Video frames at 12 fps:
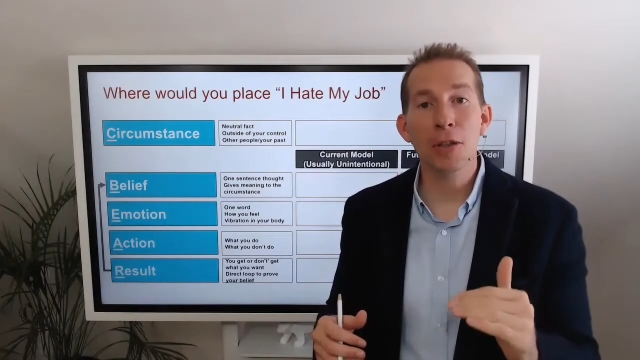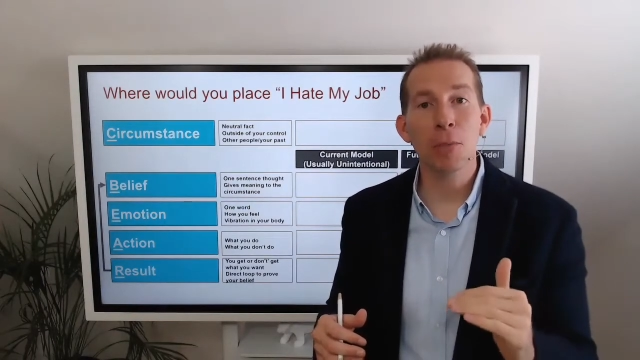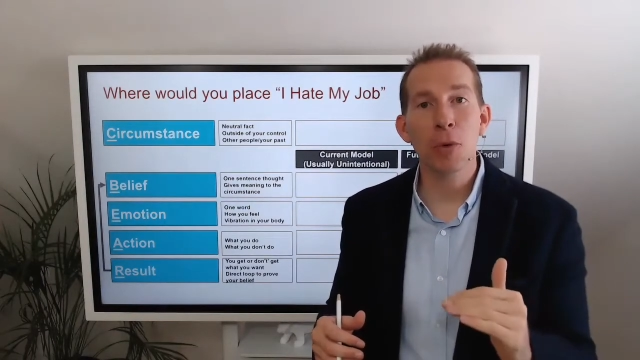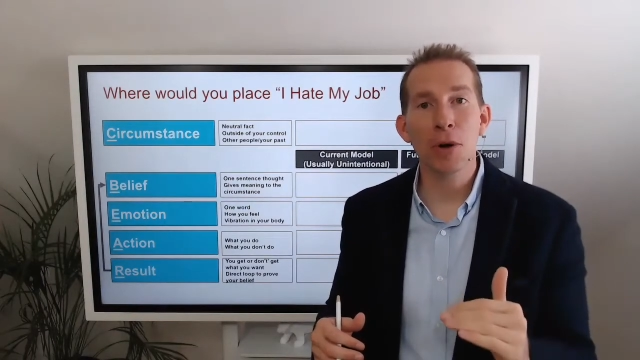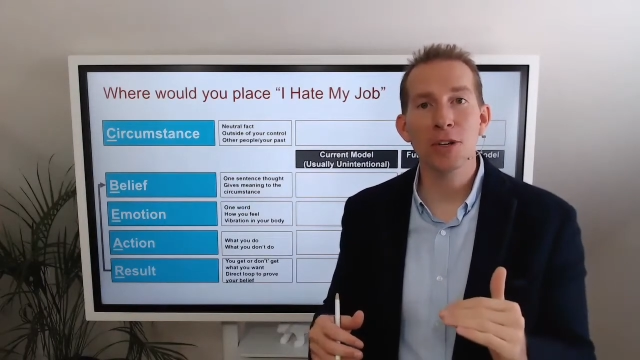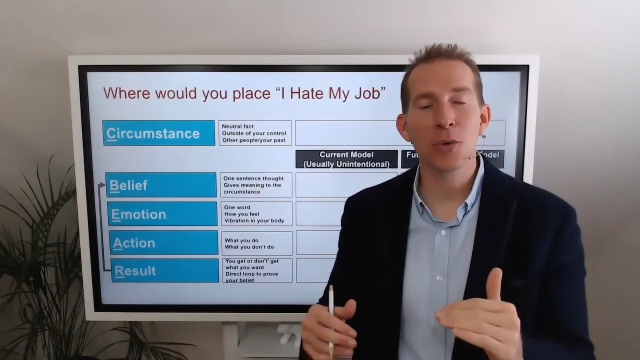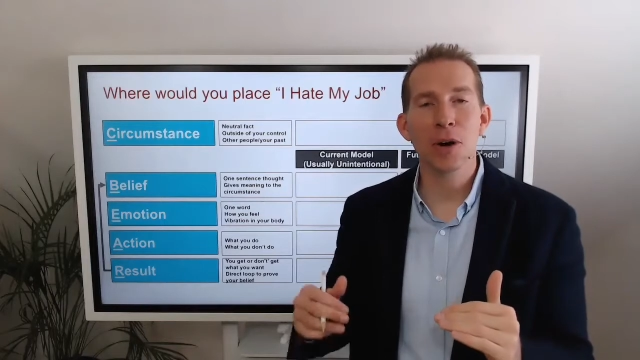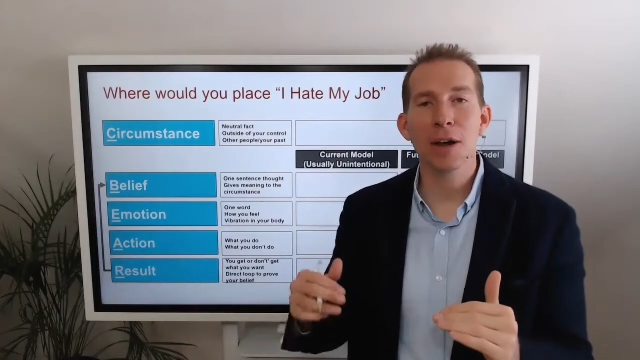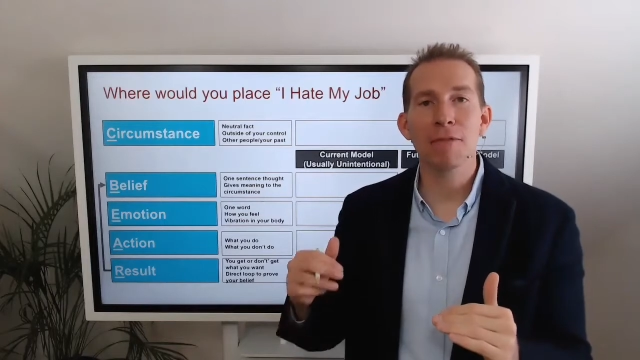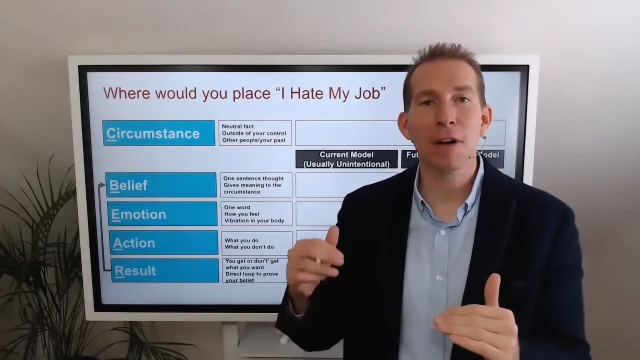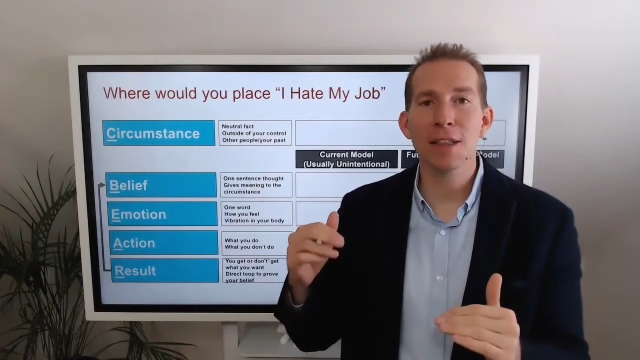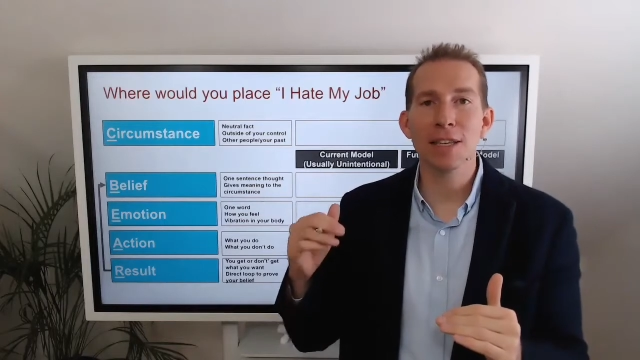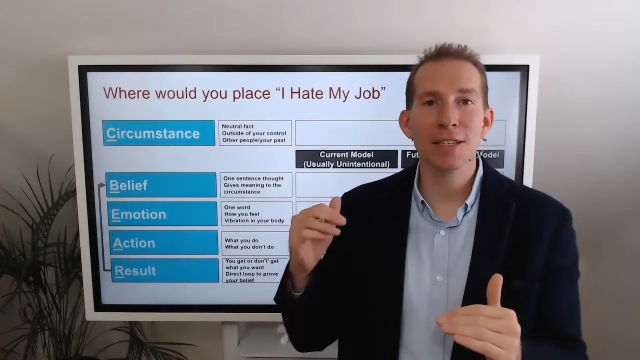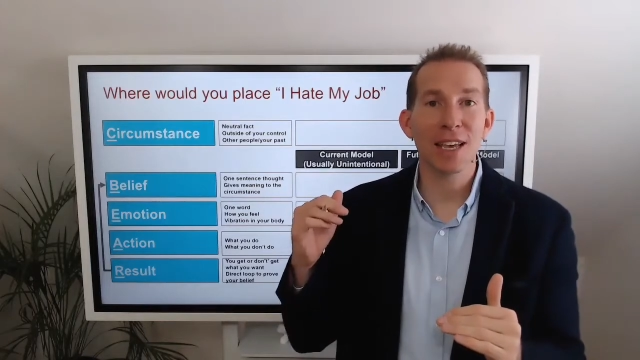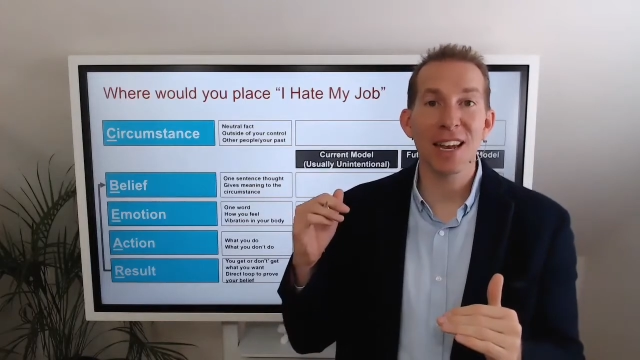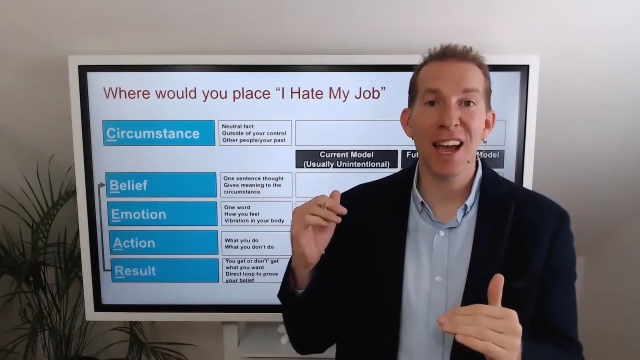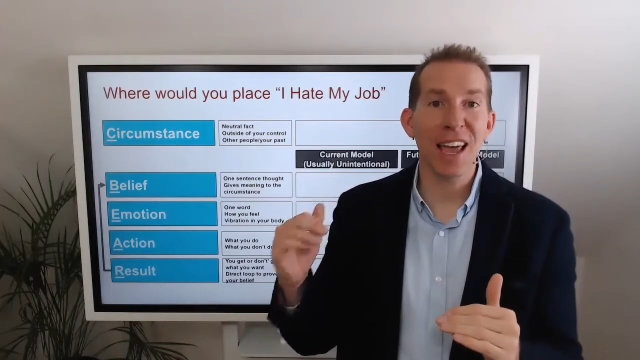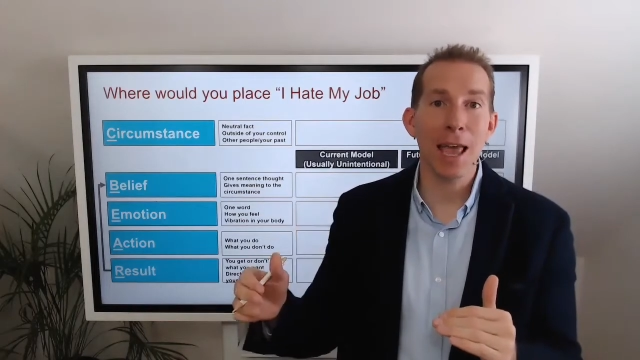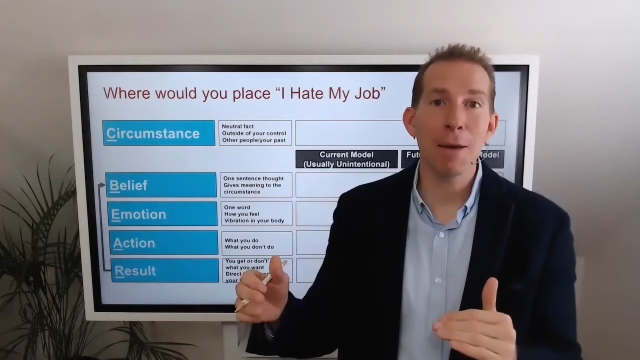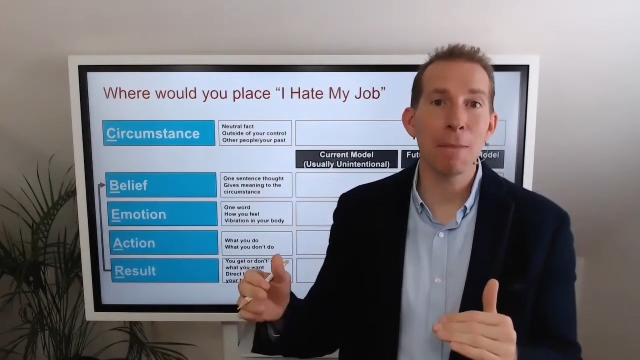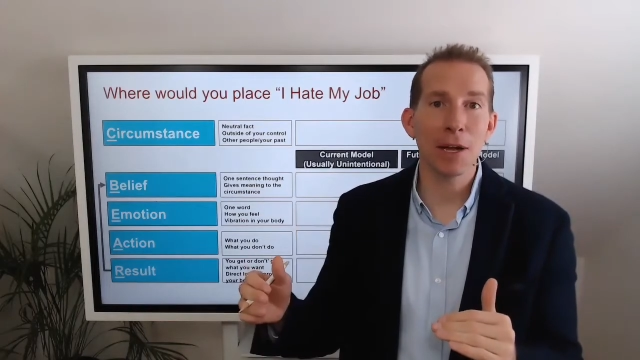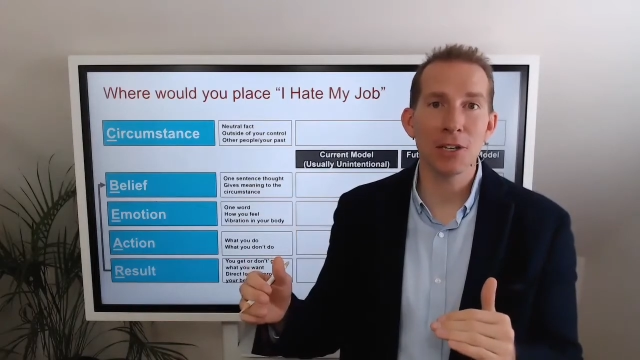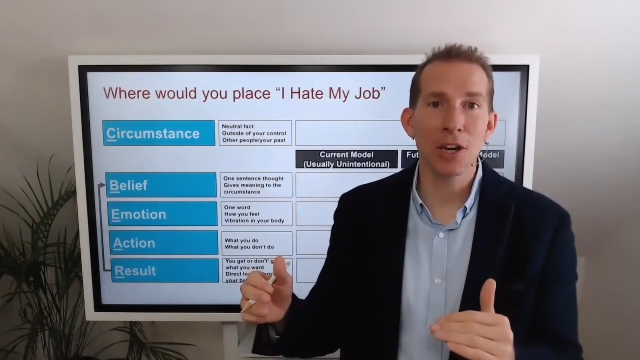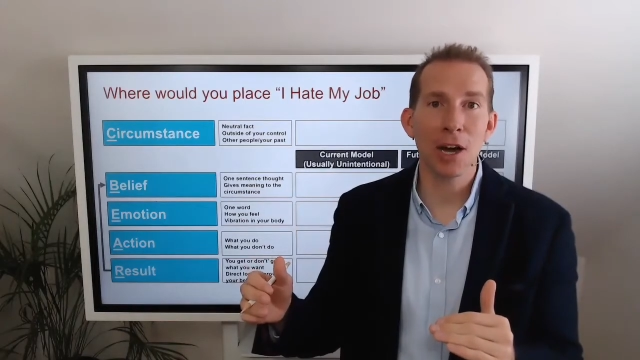point to where I finally said, I hate
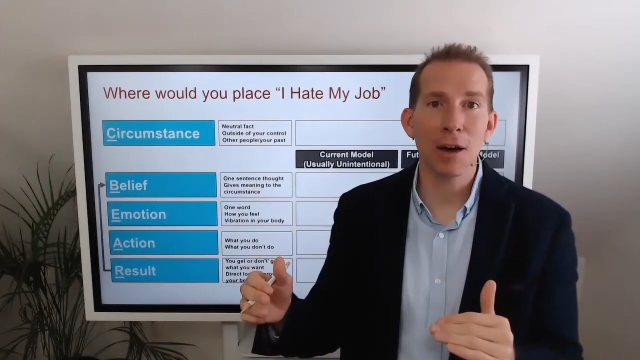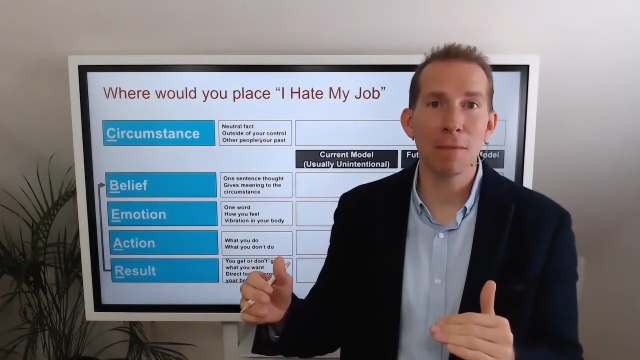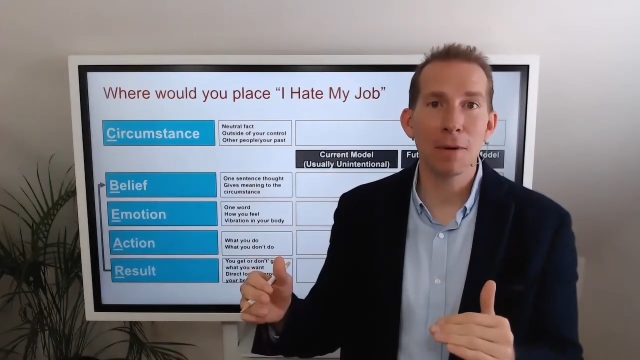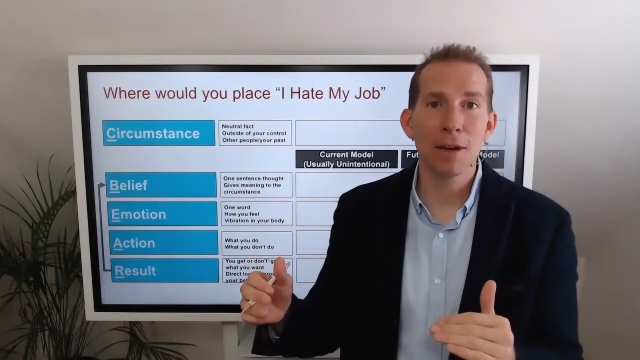my job.